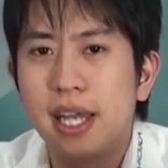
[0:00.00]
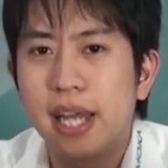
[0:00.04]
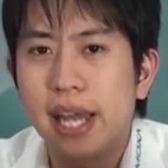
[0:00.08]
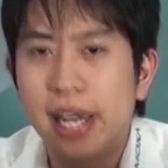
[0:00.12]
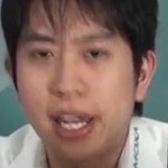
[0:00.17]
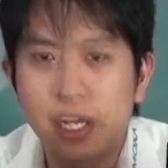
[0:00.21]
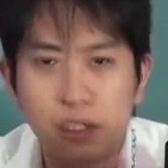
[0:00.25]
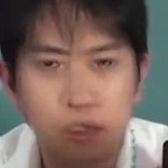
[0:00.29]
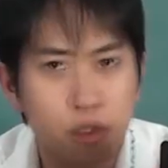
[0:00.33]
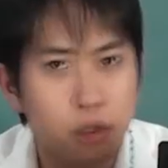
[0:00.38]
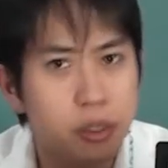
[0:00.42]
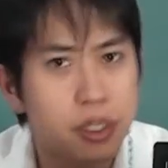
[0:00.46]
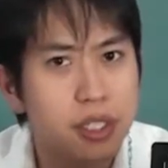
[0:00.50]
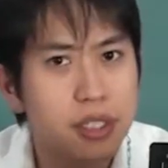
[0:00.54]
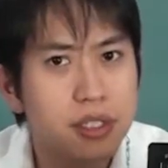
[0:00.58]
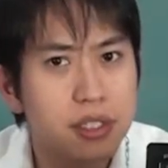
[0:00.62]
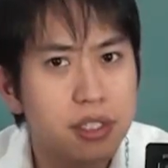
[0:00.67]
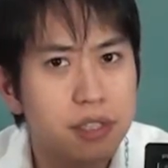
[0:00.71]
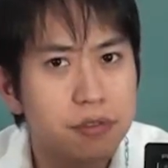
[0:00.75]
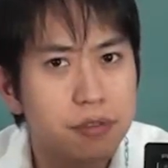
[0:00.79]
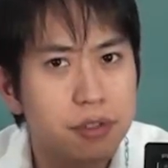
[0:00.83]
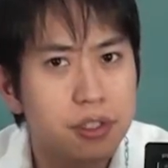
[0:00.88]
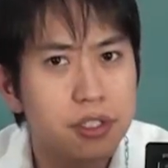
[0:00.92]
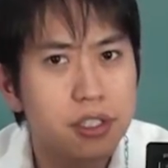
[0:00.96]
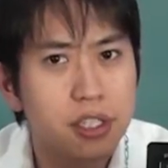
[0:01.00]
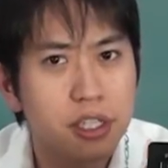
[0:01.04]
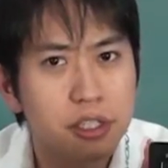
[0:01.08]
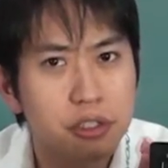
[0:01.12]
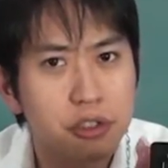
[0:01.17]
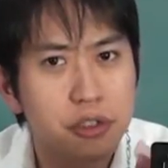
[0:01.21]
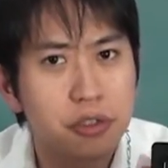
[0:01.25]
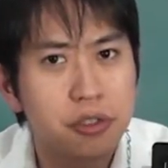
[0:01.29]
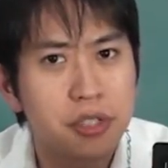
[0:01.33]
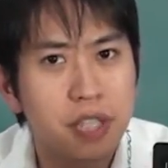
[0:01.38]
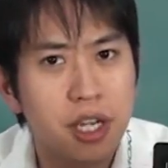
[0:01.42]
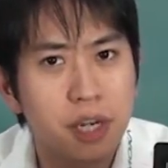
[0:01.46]
And critically for
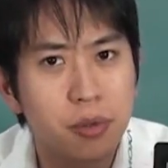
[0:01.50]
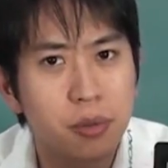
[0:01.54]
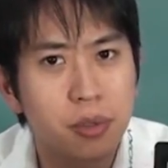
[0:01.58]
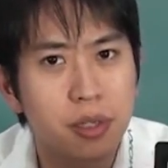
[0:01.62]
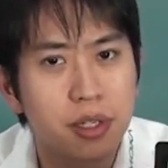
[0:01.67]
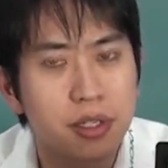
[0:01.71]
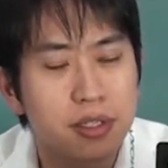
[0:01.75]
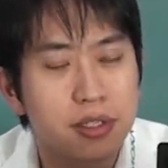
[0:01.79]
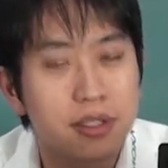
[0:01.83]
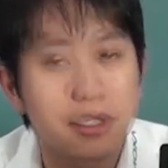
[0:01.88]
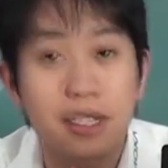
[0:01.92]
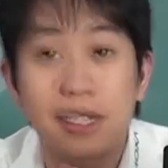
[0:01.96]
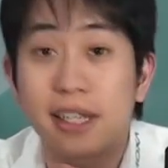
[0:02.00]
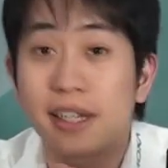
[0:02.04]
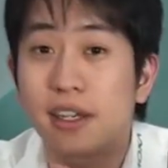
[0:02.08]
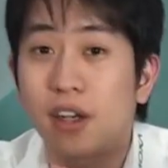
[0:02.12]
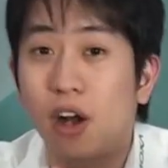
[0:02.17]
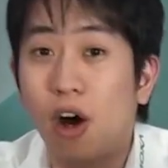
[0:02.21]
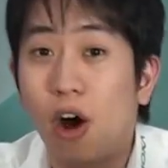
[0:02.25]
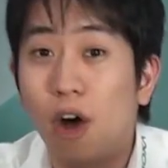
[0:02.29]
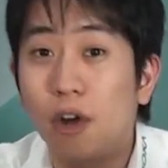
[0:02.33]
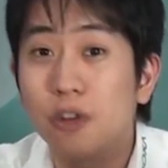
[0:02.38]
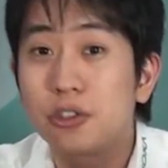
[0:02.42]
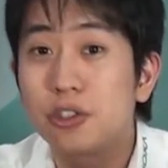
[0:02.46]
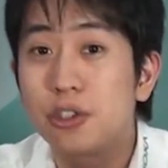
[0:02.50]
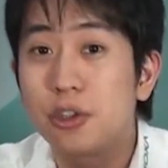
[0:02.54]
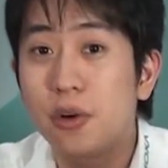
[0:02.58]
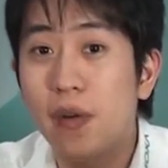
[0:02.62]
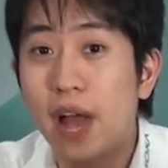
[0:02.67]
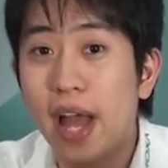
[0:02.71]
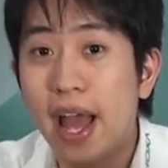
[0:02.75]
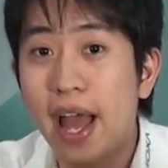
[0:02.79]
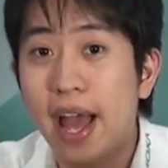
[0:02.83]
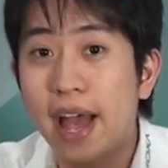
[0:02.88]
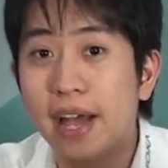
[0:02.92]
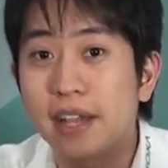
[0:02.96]
industrial networks, it
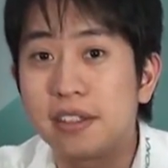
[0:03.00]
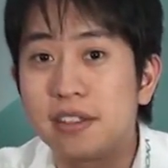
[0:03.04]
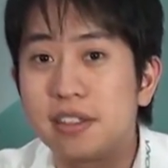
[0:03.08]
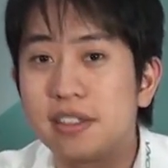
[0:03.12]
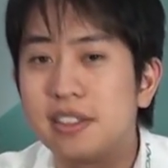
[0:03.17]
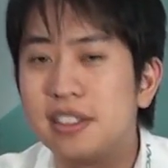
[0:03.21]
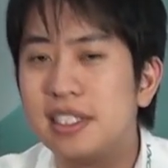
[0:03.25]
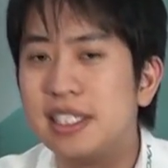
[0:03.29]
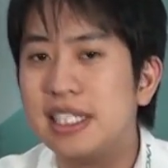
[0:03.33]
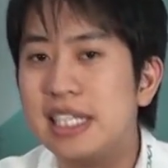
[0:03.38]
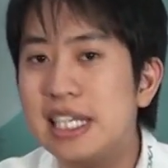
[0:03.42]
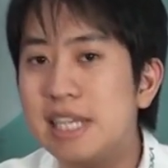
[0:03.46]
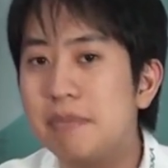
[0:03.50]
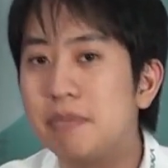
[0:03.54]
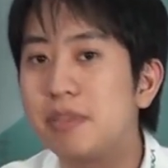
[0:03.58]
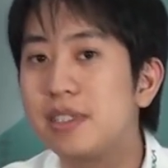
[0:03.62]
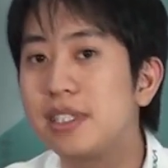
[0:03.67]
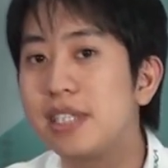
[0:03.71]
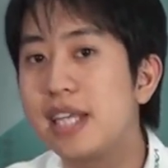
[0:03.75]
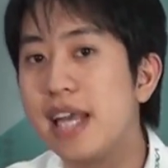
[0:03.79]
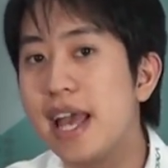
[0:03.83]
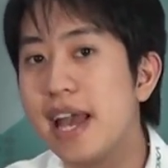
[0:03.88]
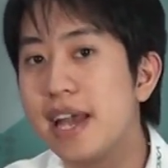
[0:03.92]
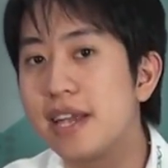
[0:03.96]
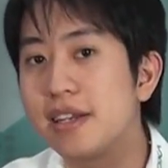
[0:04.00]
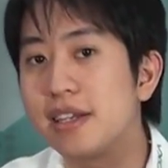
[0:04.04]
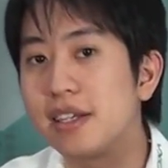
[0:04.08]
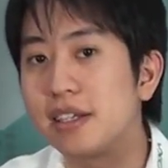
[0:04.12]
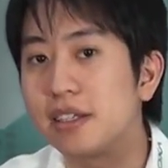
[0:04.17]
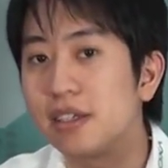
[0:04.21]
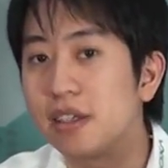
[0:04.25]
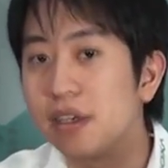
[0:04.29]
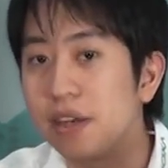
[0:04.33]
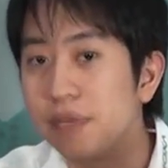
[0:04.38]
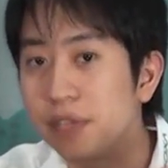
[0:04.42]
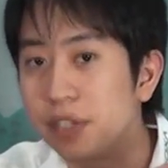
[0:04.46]
also adds deep
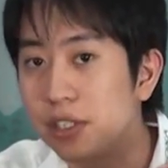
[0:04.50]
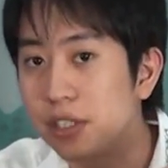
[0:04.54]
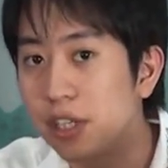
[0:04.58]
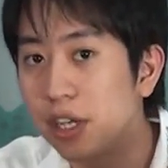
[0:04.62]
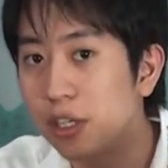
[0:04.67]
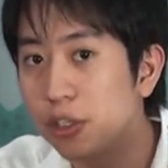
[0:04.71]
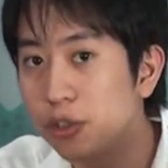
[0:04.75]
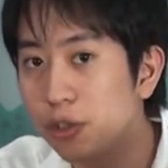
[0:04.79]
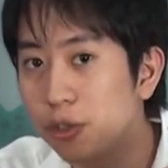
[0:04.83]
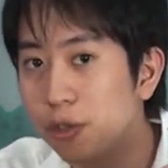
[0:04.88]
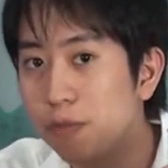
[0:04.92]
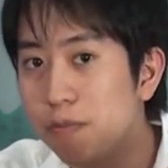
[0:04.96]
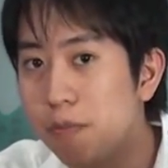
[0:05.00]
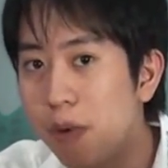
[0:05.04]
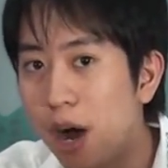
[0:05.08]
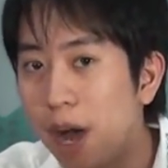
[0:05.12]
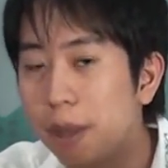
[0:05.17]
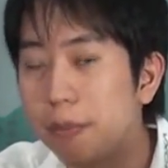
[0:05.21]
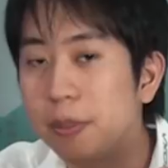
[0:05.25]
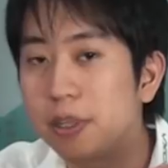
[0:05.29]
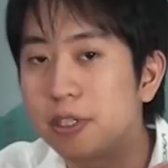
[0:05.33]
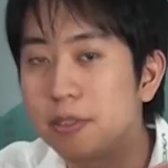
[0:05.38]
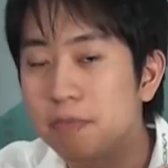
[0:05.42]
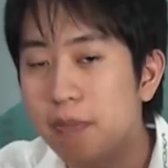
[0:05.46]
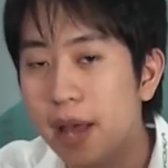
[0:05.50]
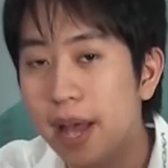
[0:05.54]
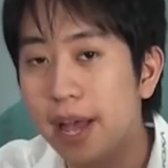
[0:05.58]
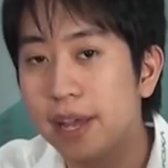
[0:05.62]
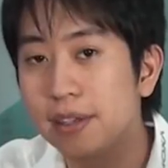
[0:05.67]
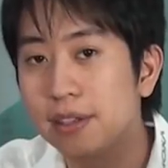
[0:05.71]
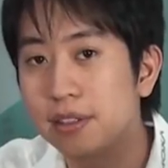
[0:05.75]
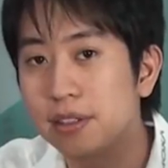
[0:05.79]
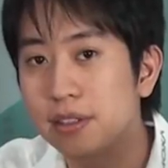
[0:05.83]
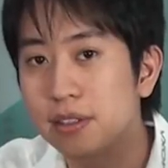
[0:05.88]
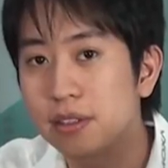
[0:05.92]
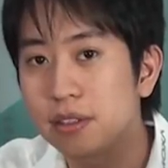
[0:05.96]
scanning of industrial Modbus
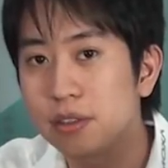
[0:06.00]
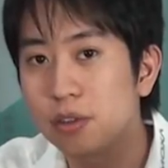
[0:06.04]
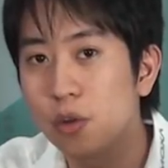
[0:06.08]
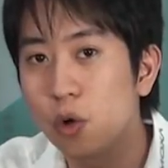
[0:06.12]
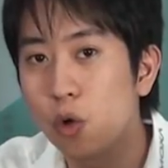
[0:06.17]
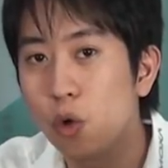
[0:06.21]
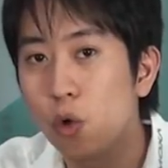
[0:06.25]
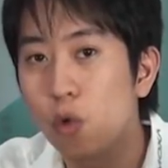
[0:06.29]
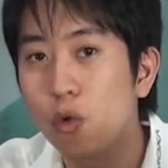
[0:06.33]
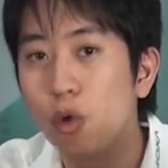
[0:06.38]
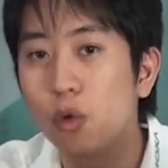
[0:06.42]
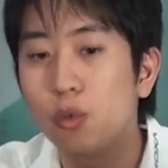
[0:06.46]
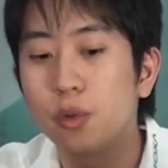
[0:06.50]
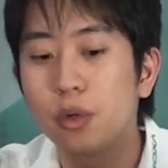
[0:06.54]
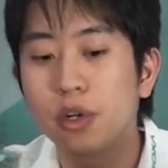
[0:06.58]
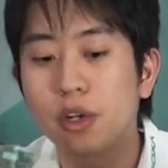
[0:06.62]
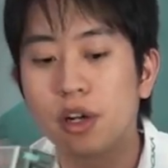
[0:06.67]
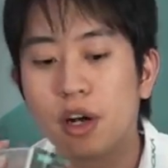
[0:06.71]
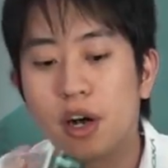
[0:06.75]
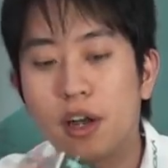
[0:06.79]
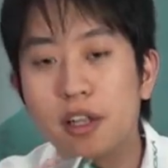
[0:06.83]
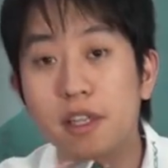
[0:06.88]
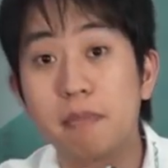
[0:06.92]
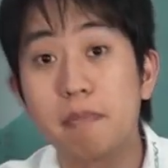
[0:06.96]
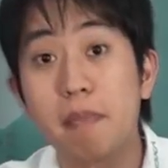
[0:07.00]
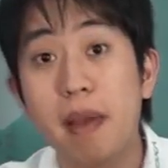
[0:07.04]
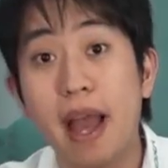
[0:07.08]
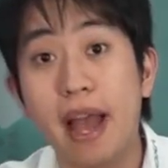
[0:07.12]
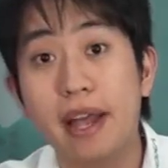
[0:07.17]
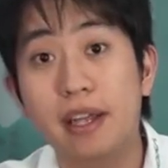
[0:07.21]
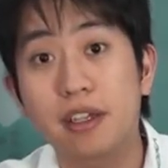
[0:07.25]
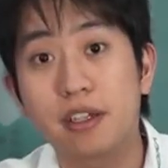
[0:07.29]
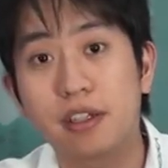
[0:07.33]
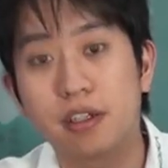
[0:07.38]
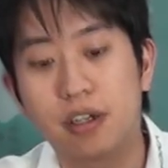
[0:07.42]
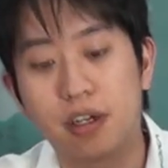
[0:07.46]
packets, what we're calling
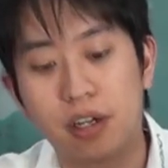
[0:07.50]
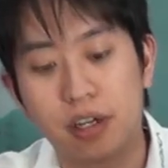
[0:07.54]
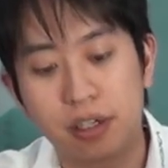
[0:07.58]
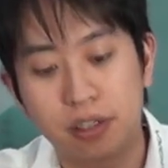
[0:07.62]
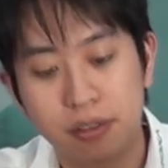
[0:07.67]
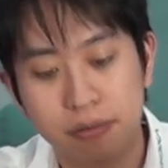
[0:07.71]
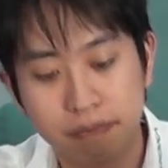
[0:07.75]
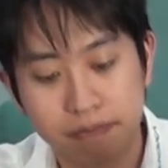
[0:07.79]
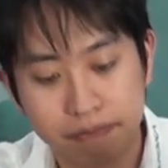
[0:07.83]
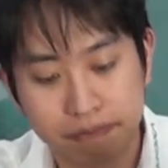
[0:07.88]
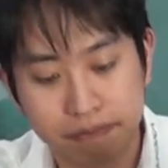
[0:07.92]
PacketGuard.